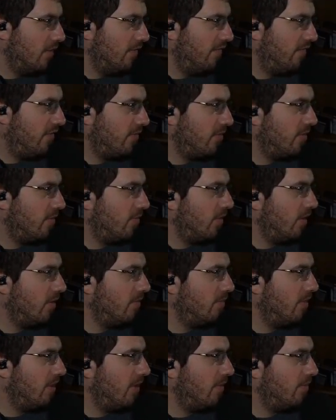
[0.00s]
From the one
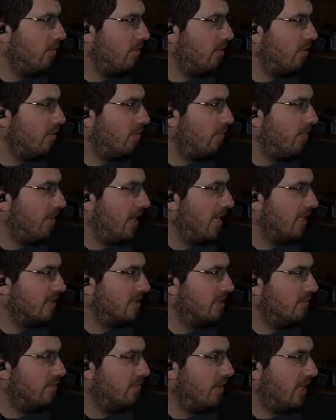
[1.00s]
people you were
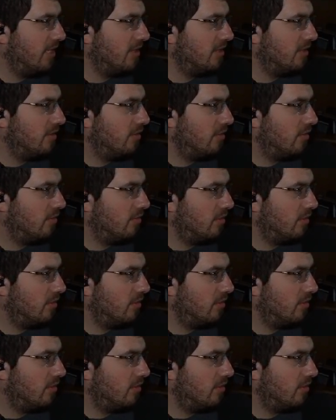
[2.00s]
passing by, Zero